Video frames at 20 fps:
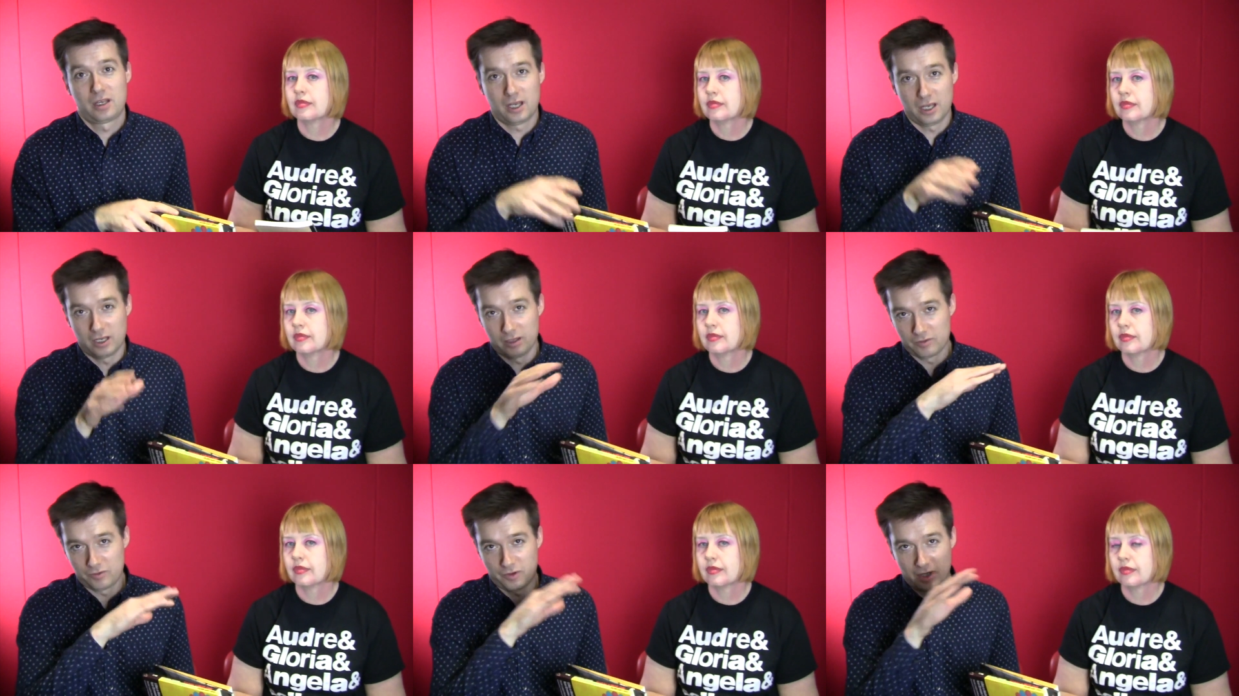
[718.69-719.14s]

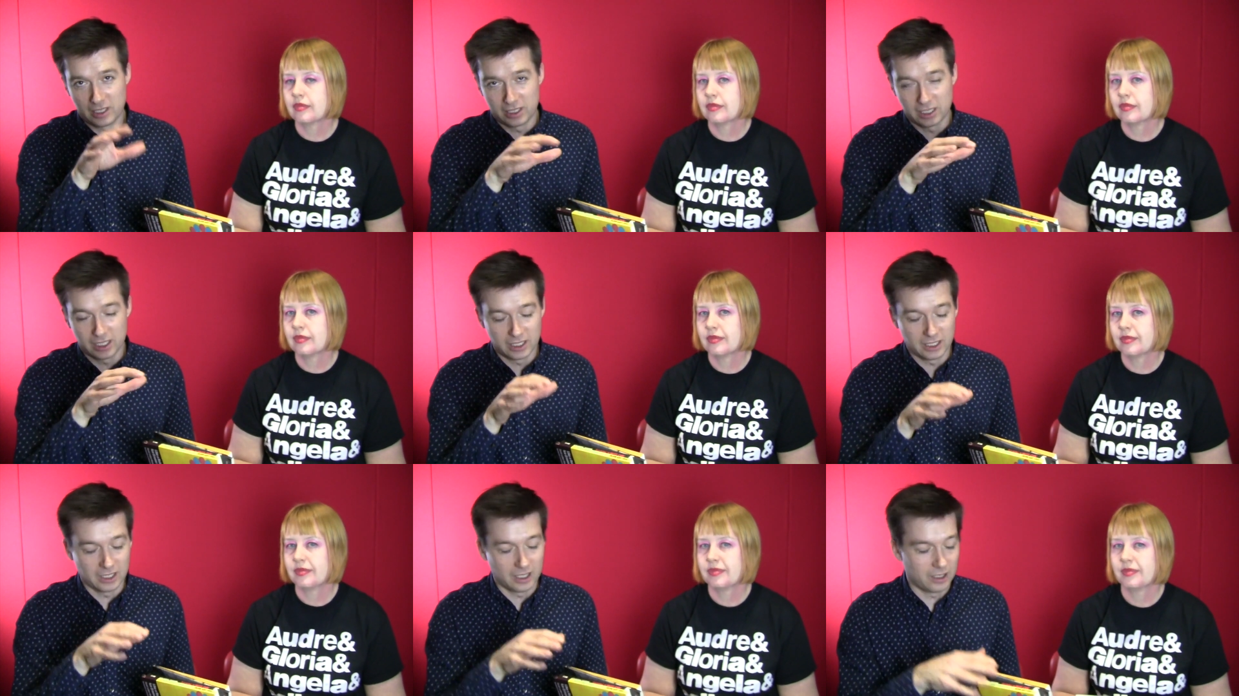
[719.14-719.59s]
Speaker 1: Uh, find
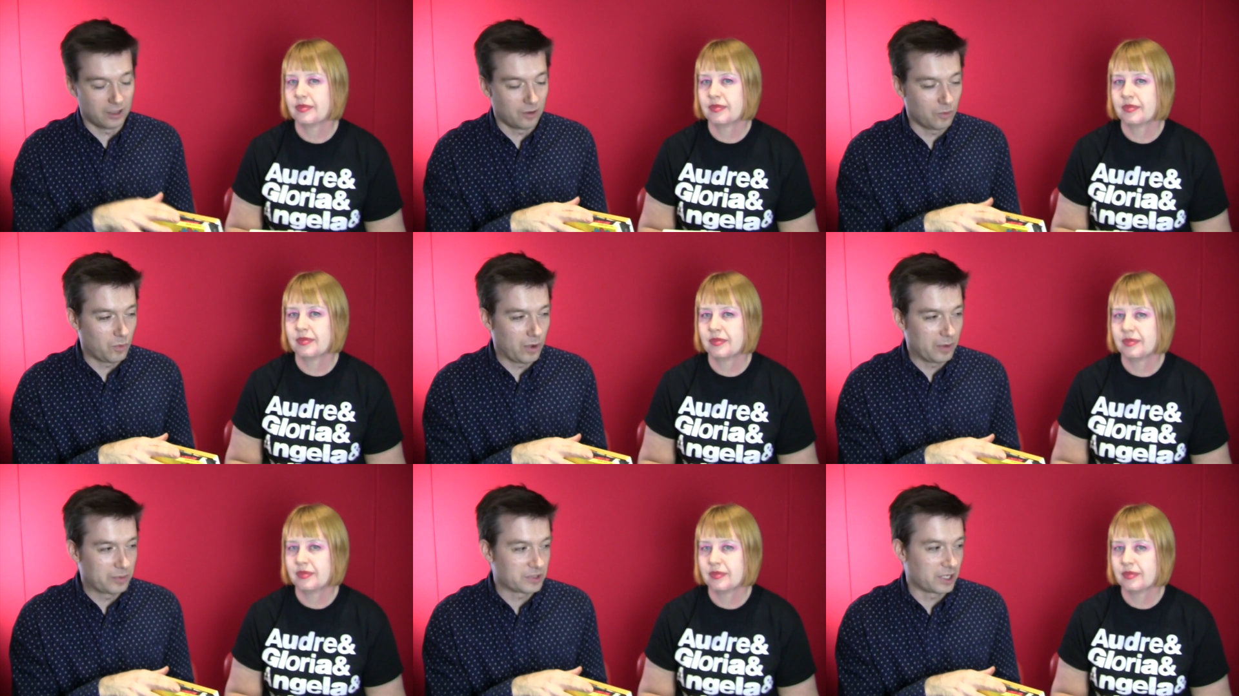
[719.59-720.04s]
the uh,
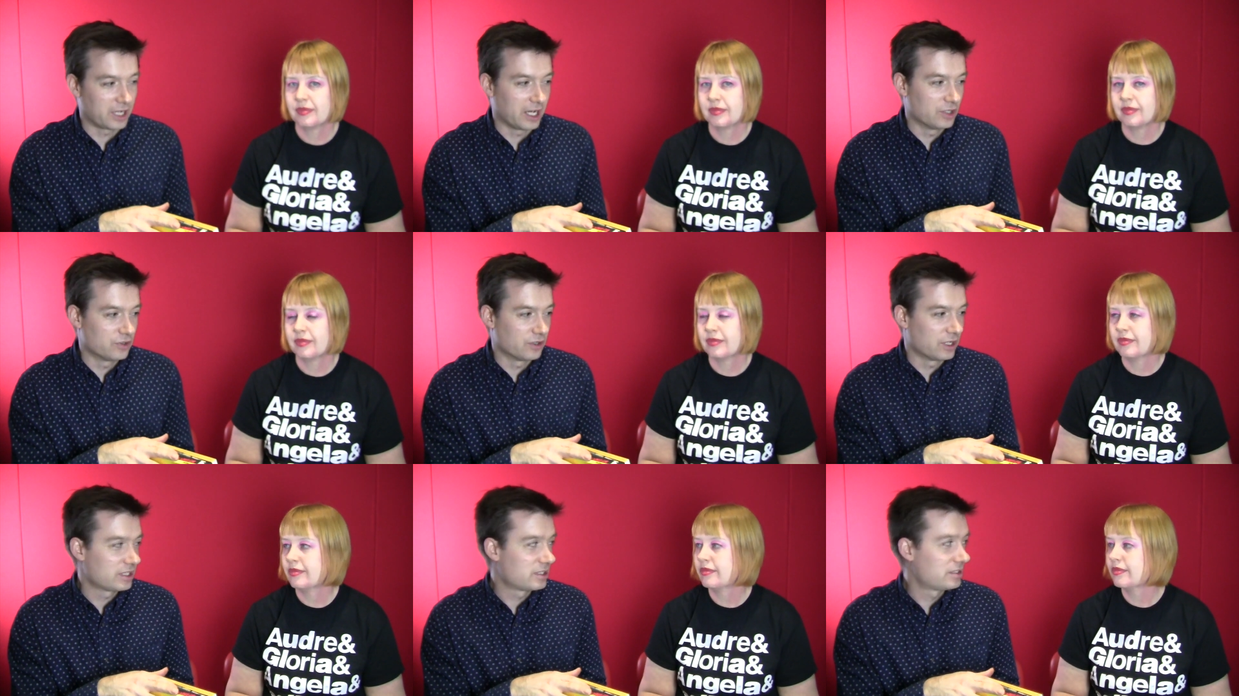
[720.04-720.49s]
website
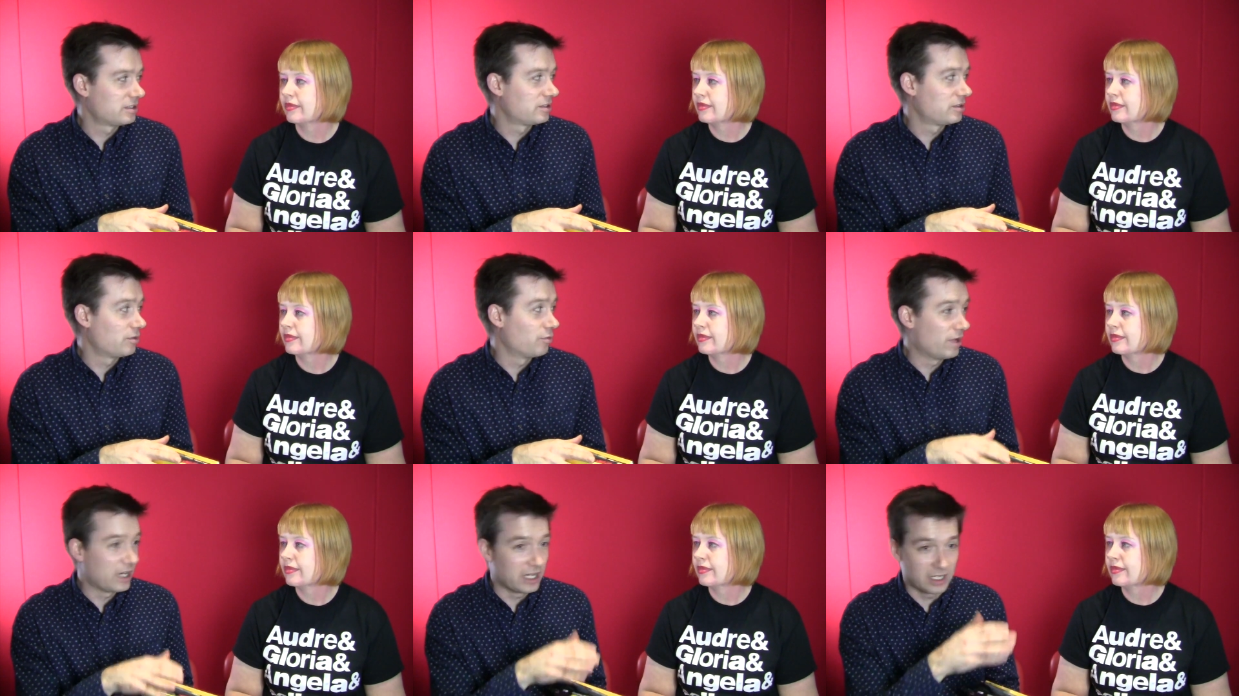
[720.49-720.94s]
address
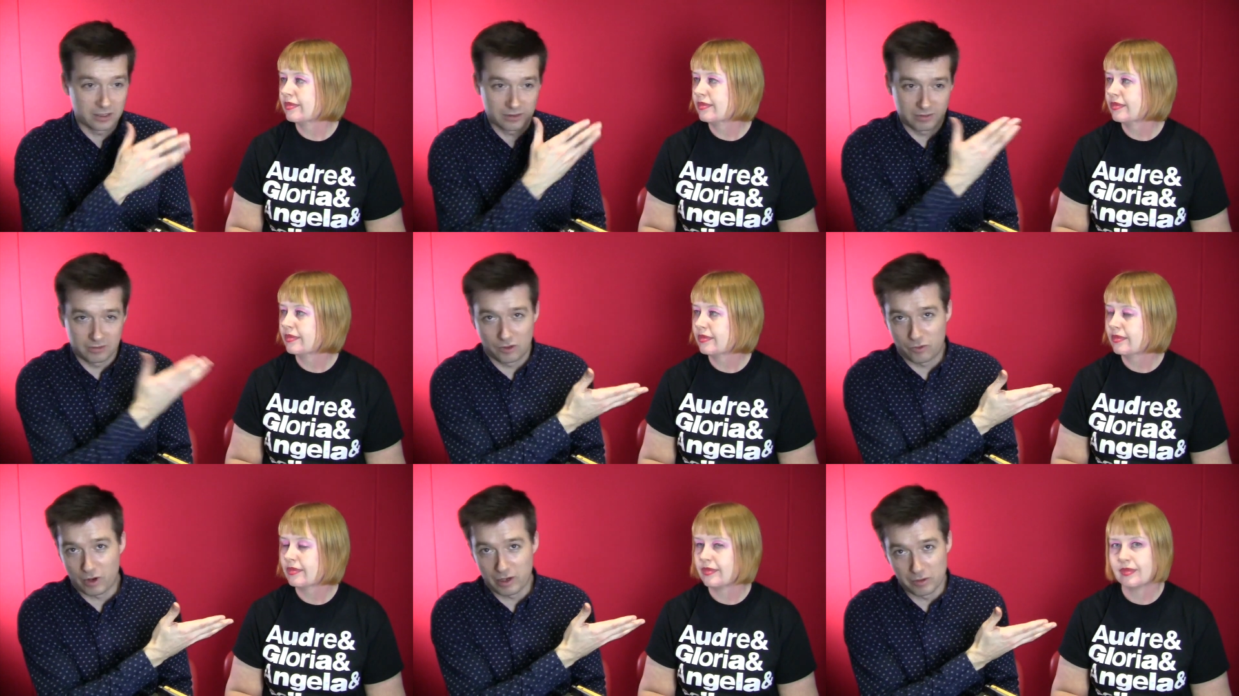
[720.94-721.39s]
to read
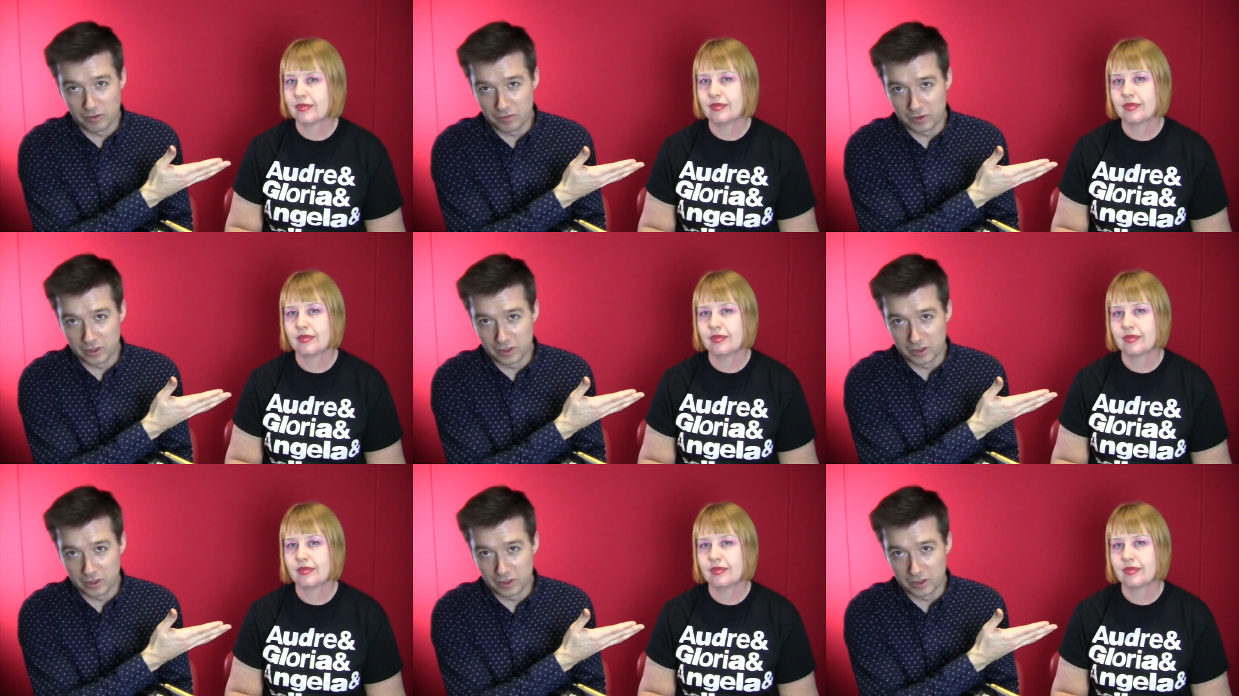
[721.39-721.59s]
great